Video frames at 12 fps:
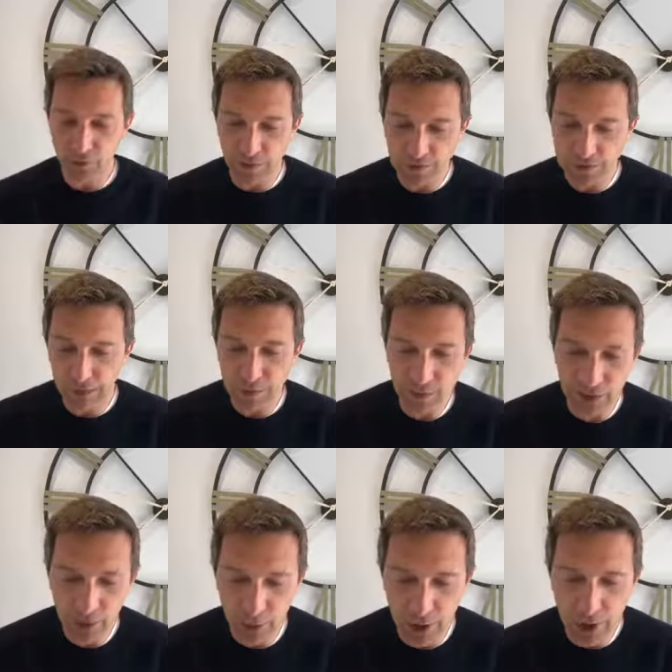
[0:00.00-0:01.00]
This is
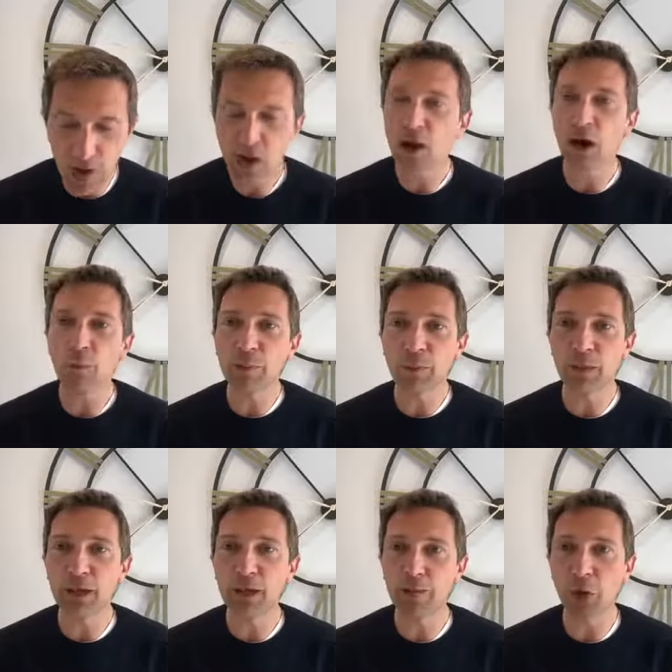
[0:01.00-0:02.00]
absolutely brilliant. I'll be
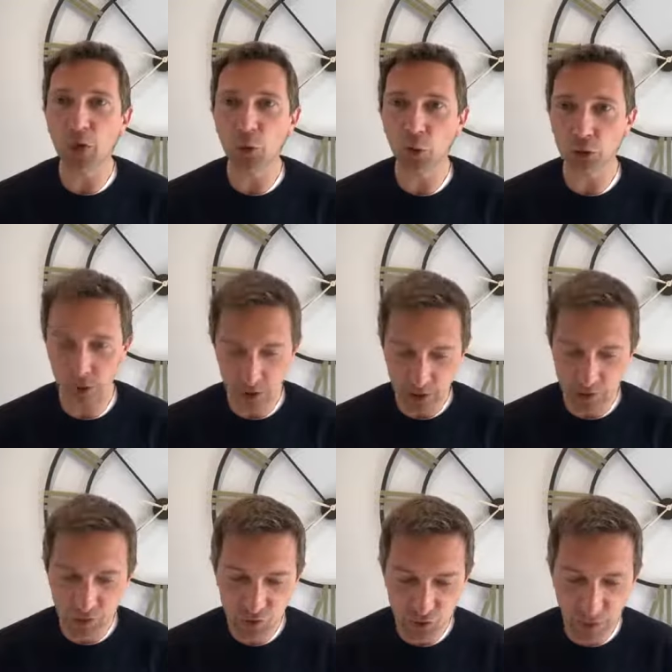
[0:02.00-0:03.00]
putting in my order
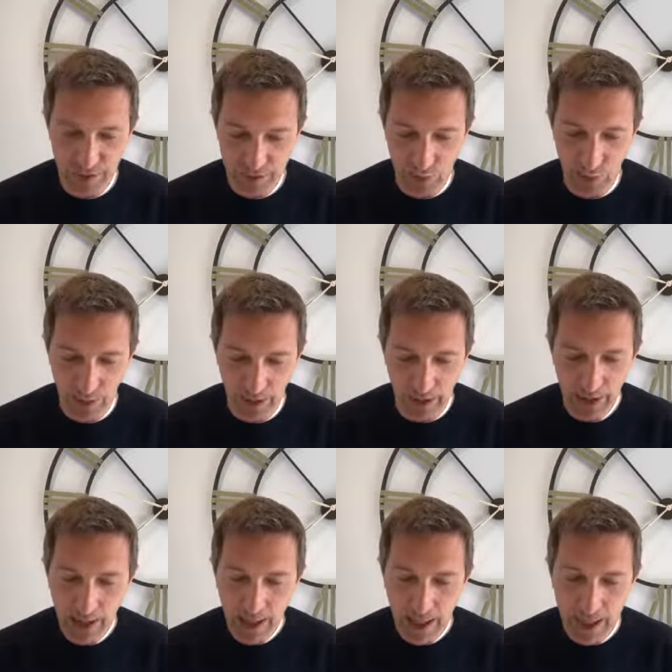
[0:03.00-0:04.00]
straight away.
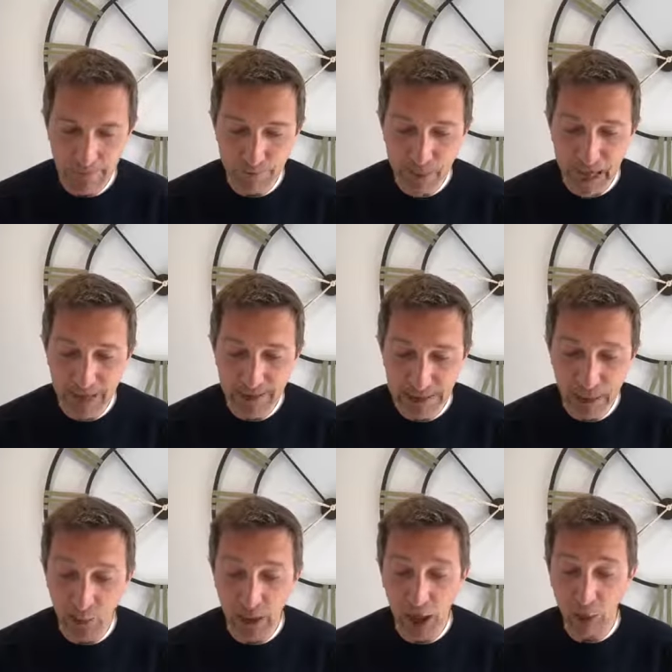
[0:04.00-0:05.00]
And
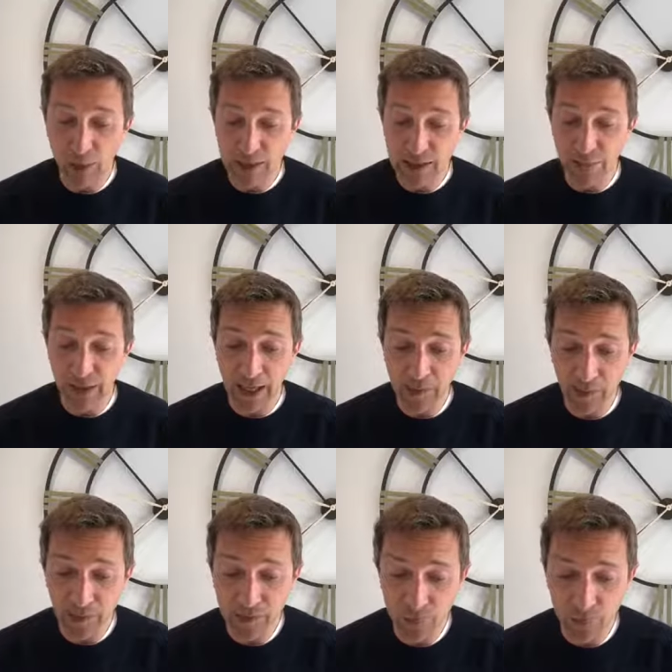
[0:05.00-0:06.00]
equally, I wanted to flag
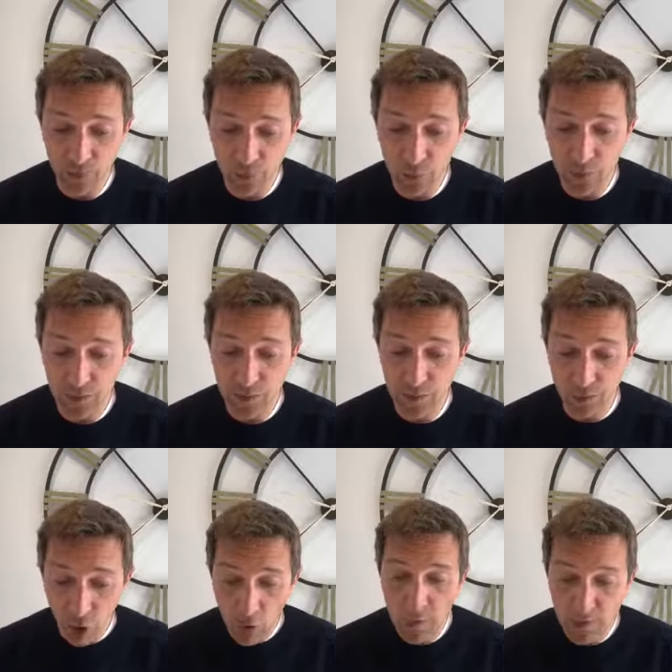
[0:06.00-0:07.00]
with you because the
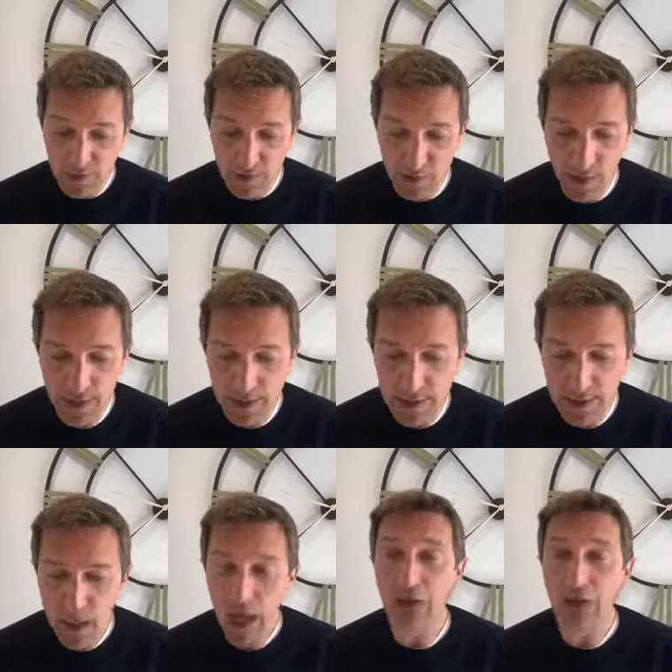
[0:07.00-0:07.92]
Roman Society